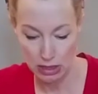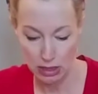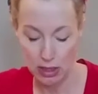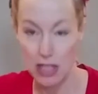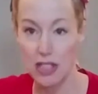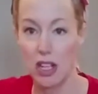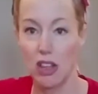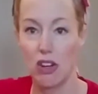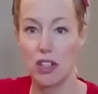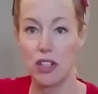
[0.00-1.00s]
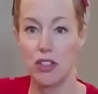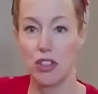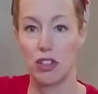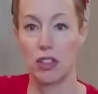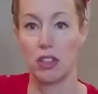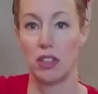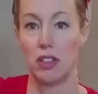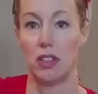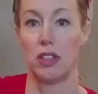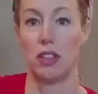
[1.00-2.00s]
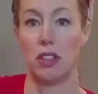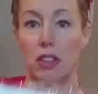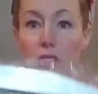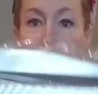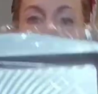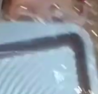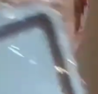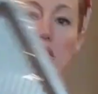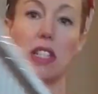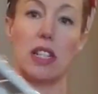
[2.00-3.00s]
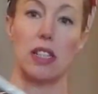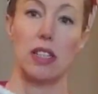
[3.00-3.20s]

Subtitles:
It's a large cookie sheet, huh?